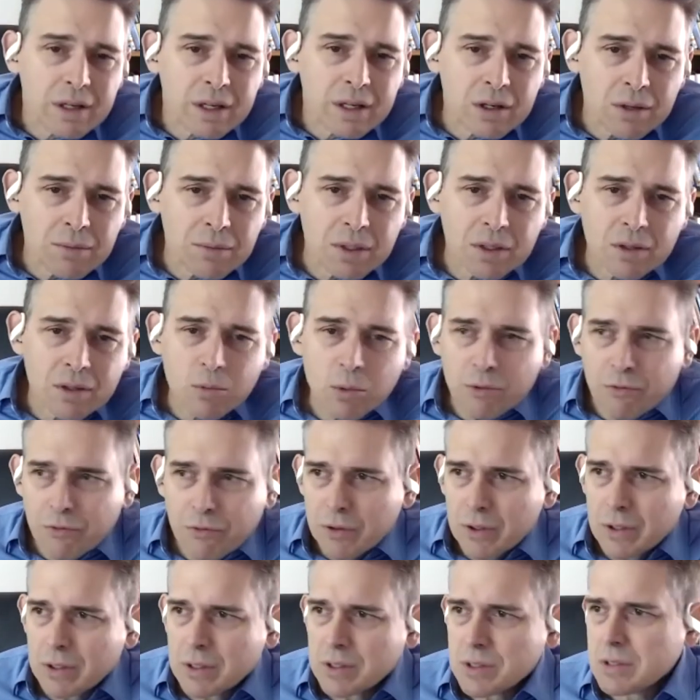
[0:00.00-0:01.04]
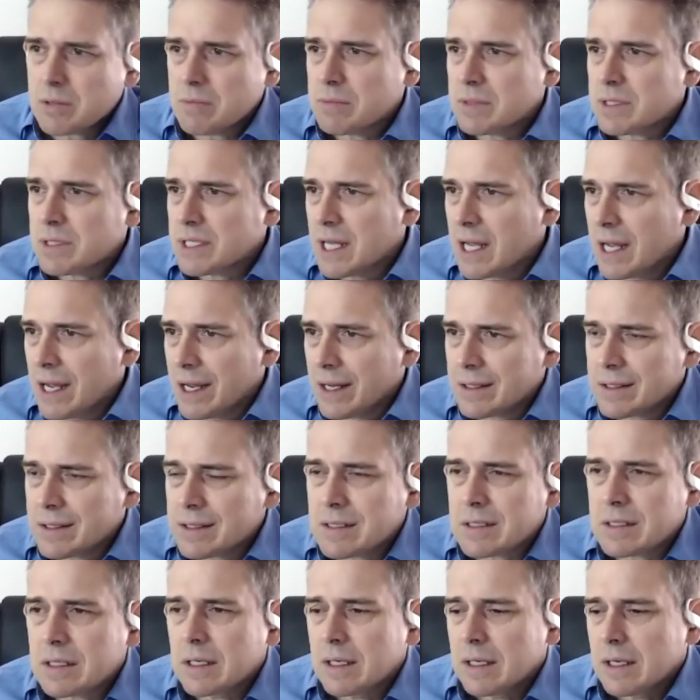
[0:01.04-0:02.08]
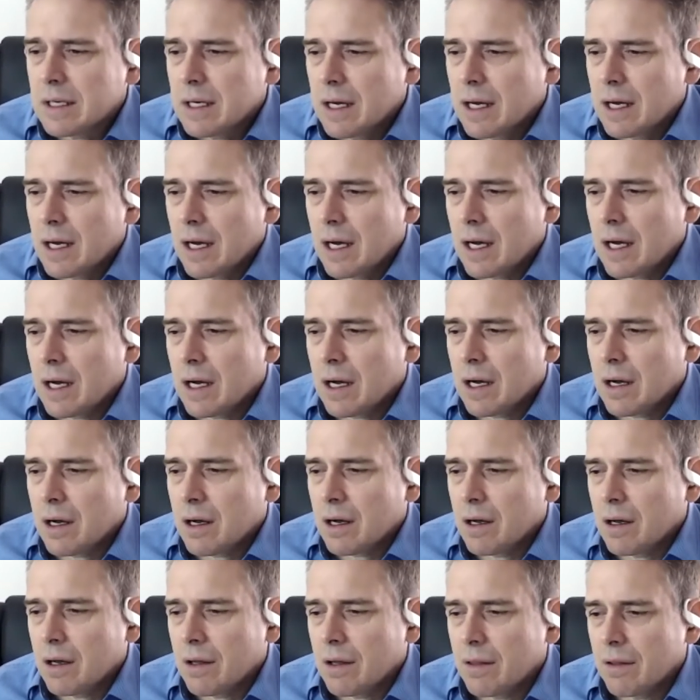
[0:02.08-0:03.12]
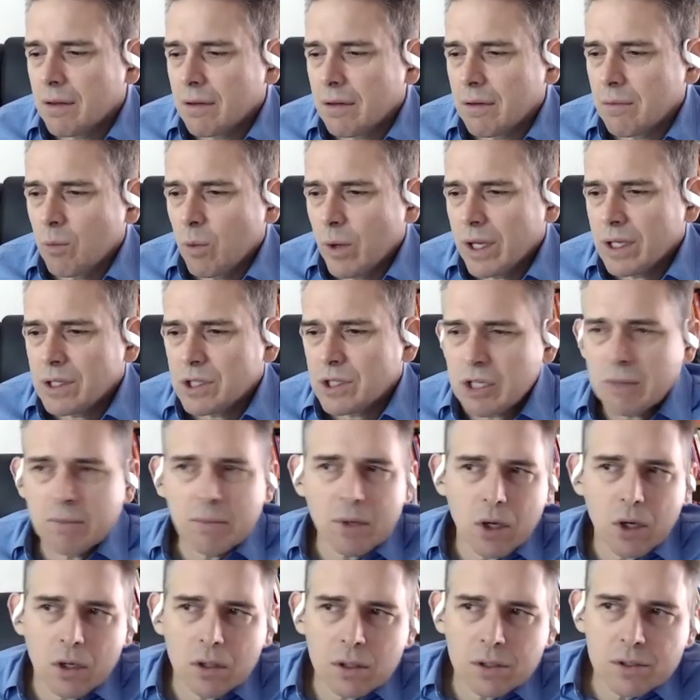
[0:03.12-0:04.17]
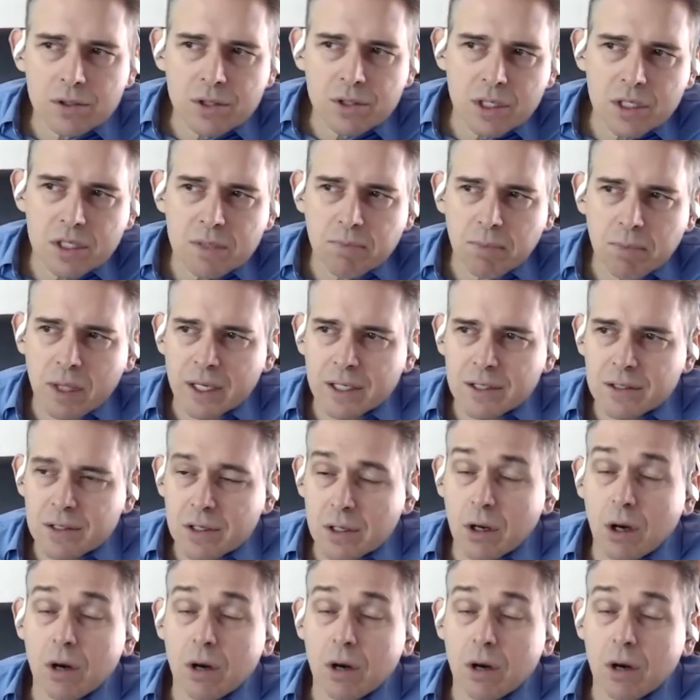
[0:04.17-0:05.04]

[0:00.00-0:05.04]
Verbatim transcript: And I'm going to refer to some text uh, where Jim Collins explains it.